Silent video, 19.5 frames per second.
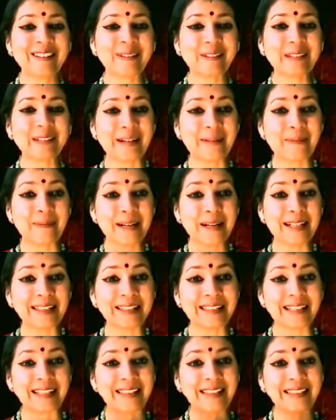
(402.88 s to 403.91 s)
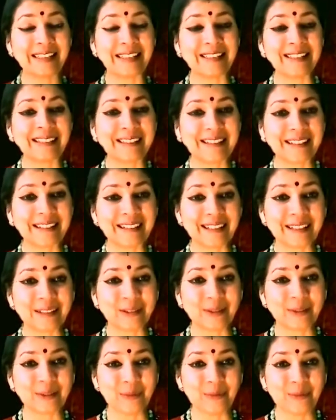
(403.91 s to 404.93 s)
So Yama's attendants are there
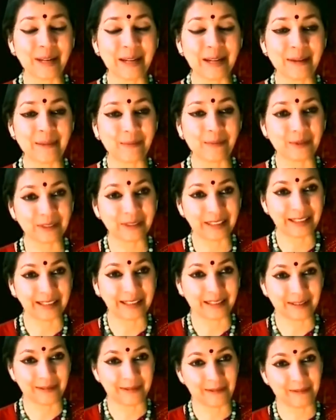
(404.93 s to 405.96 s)
to pick up Gunidi.